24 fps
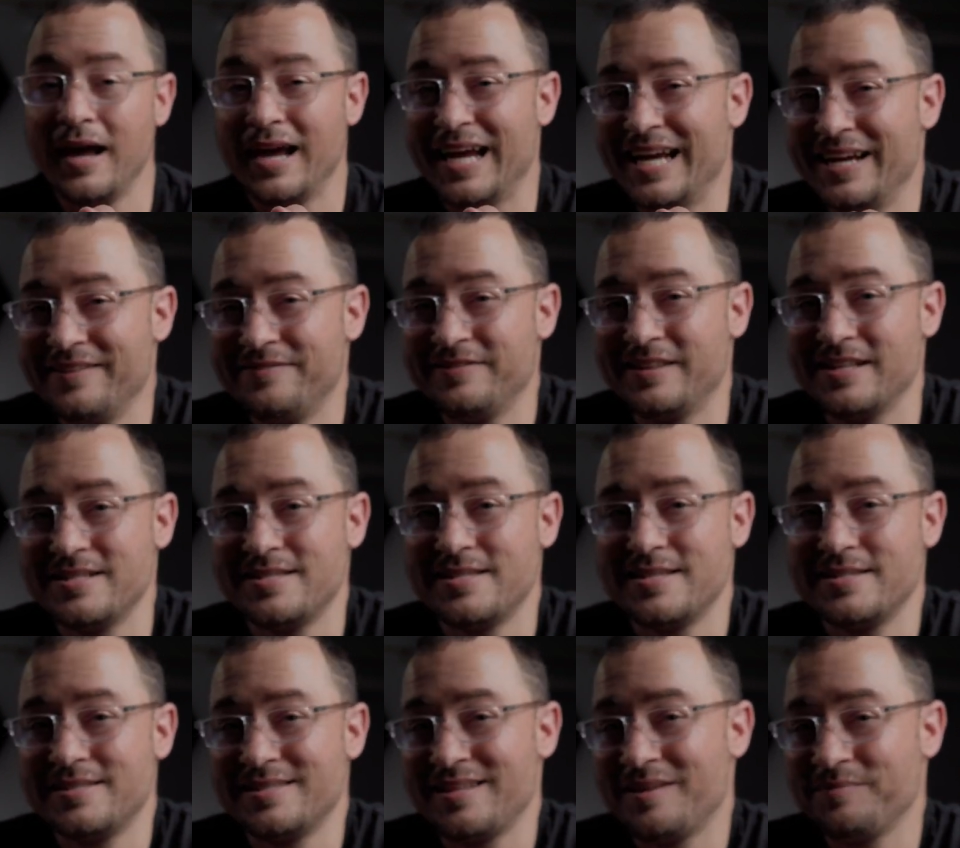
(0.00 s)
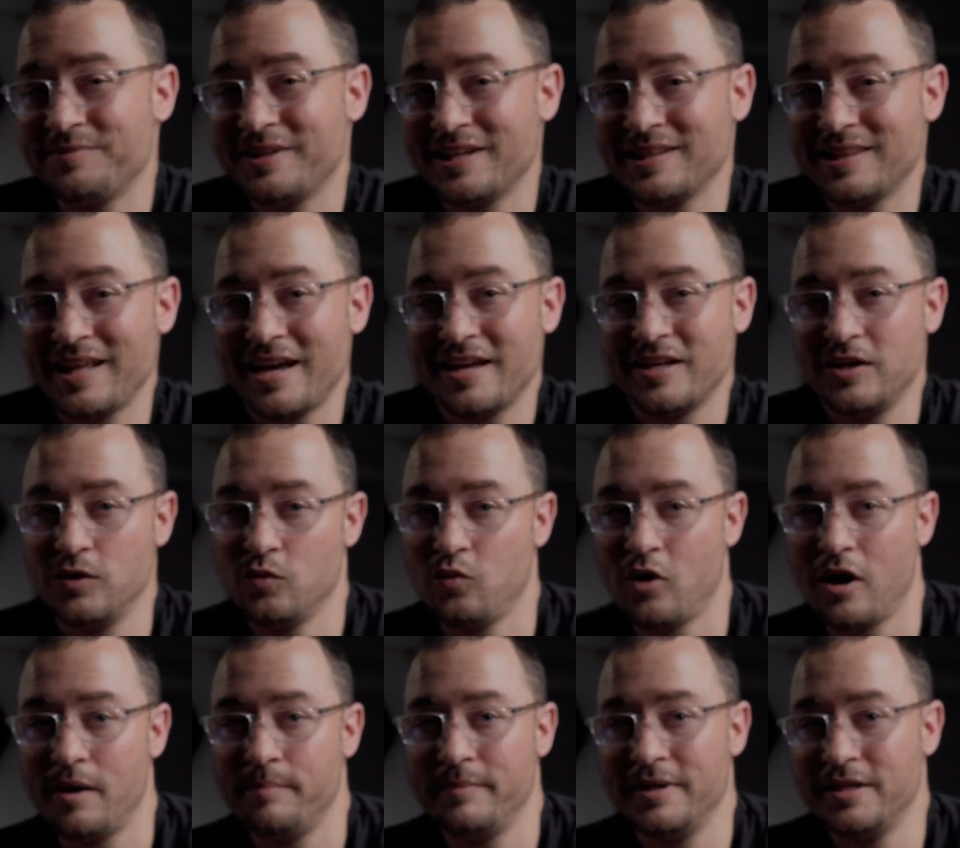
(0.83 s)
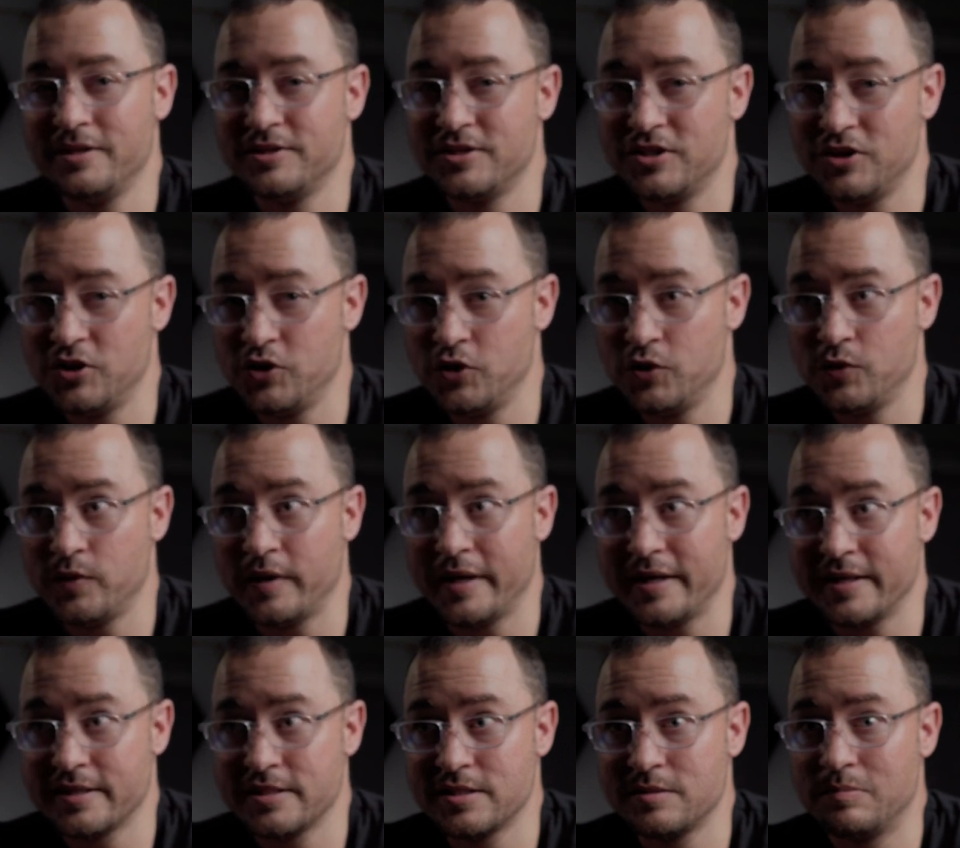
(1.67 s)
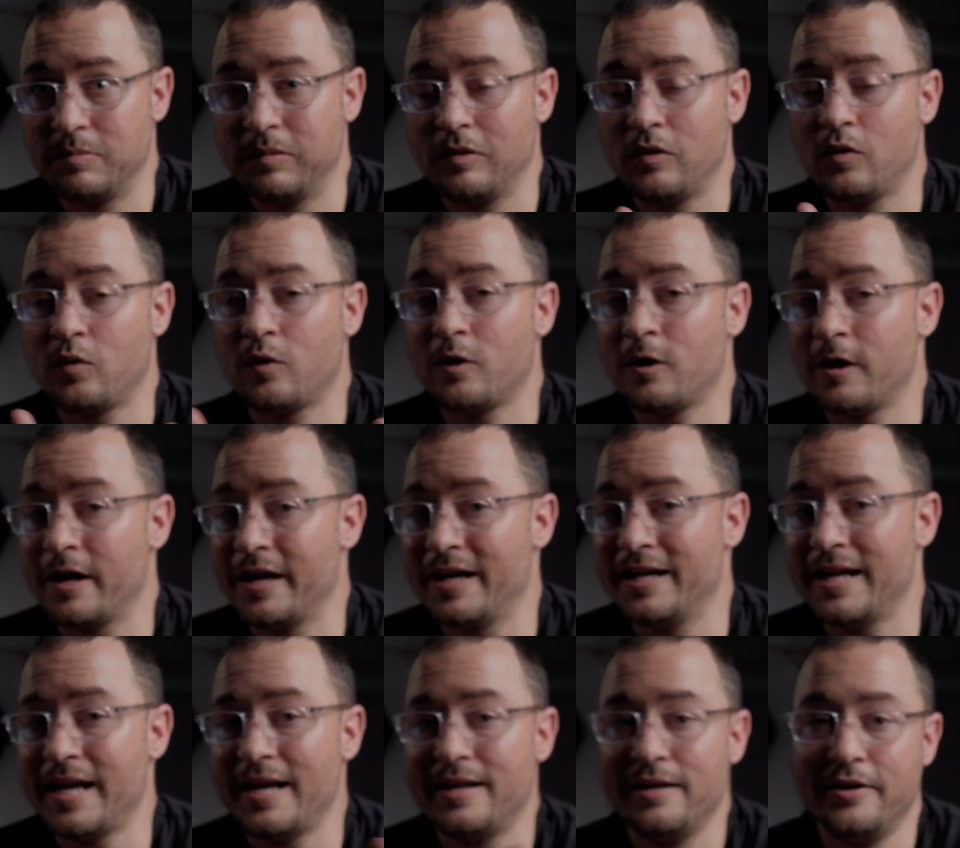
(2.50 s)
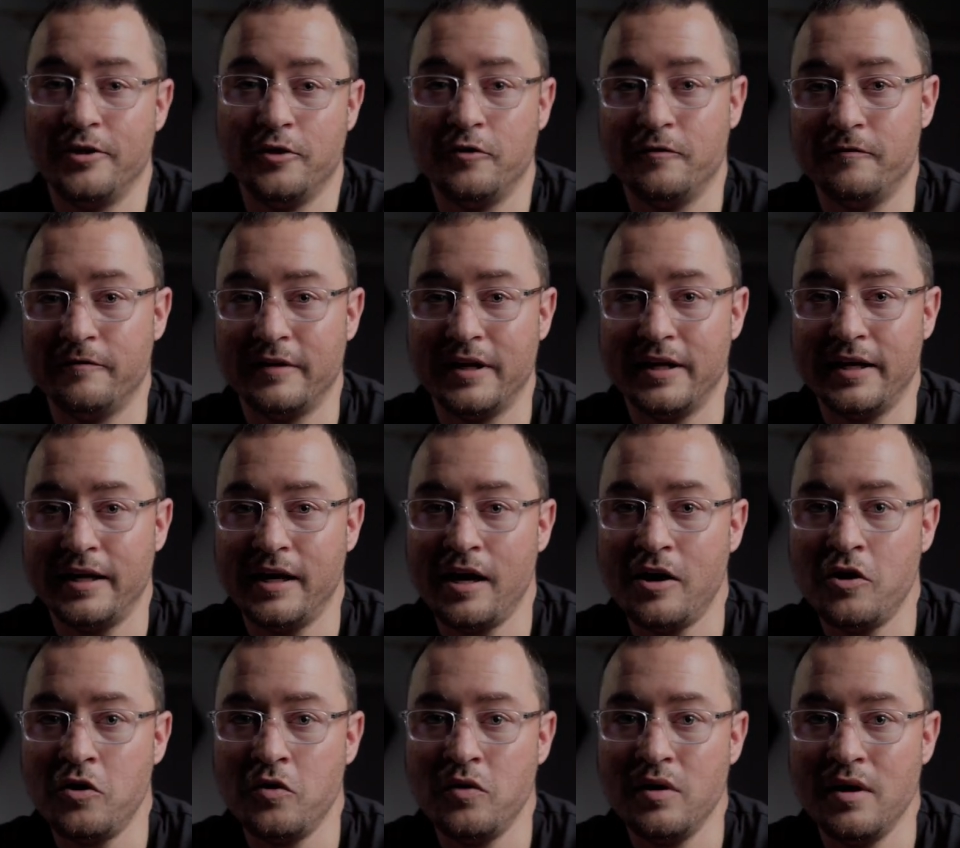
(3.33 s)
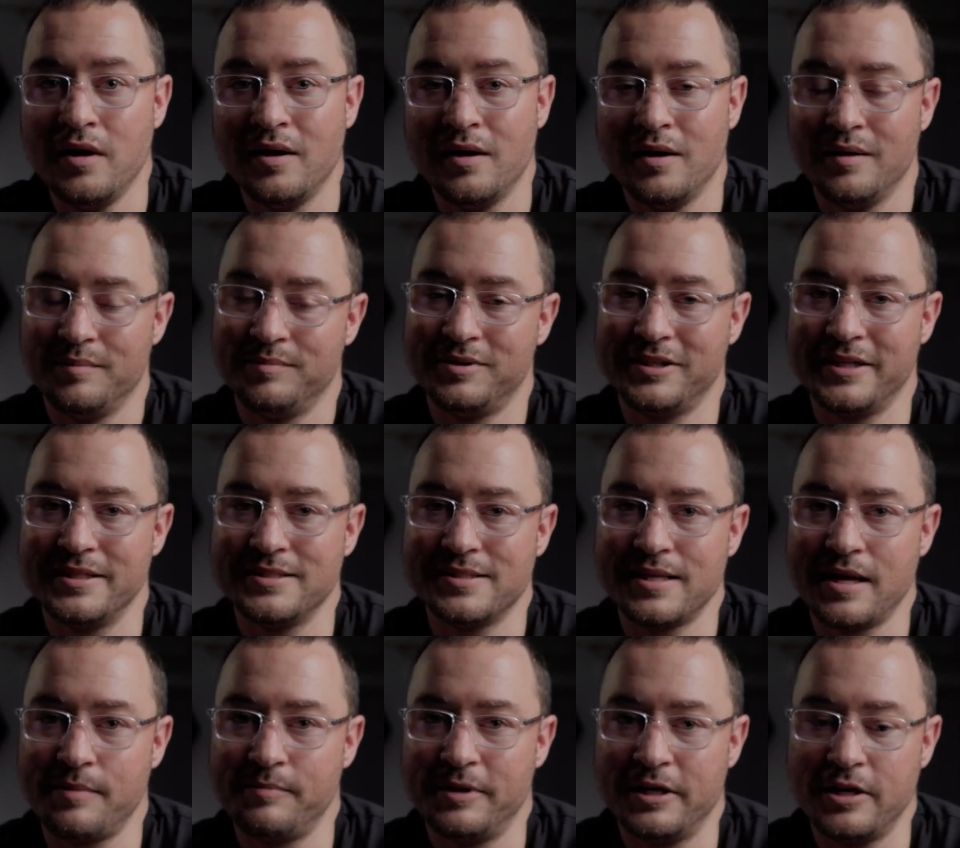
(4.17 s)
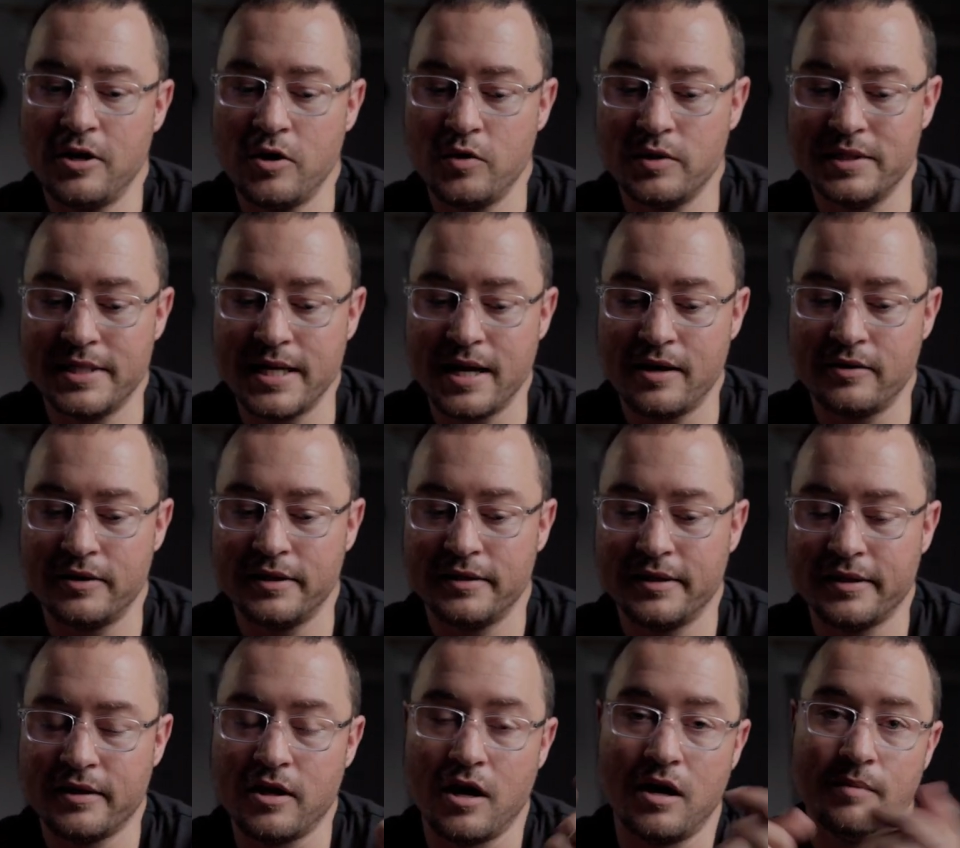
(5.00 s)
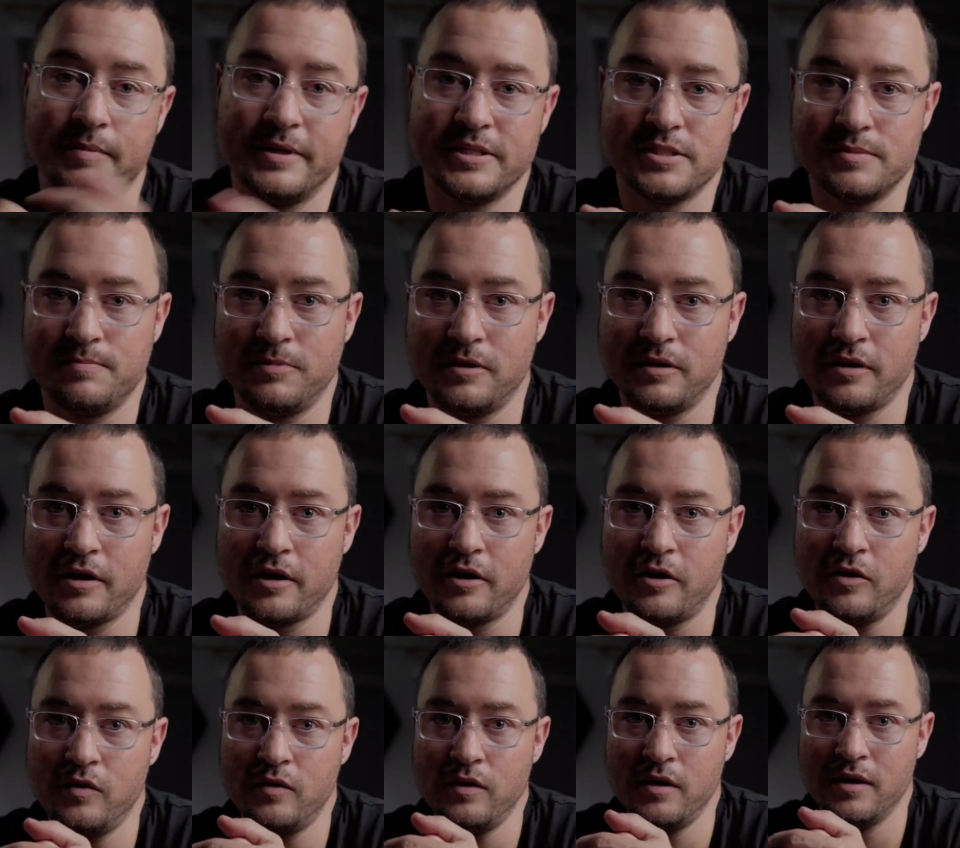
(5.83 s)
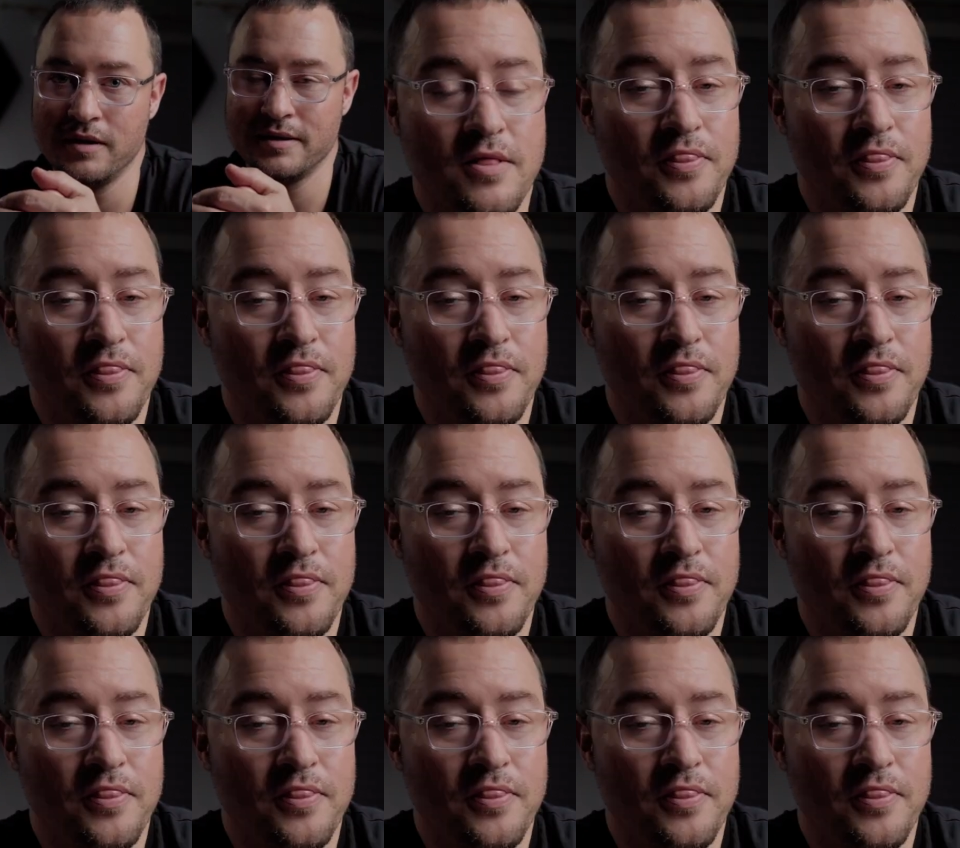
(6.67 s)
If this is something that you want me to explore in a new video, please let me know down in the comments below.